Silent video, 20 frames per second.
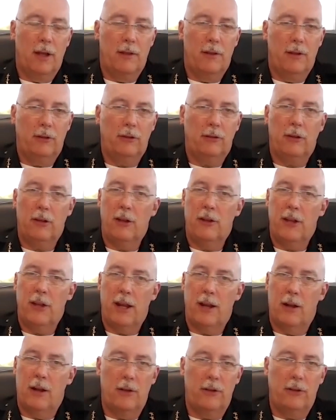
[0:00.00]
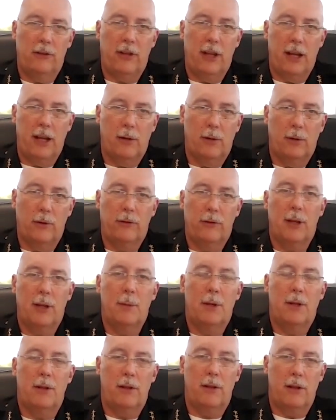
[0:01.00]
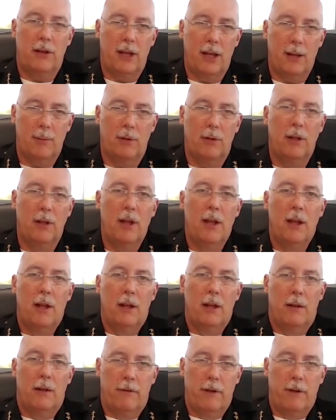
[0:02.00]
This is going to take all the stakeholders coming to the table to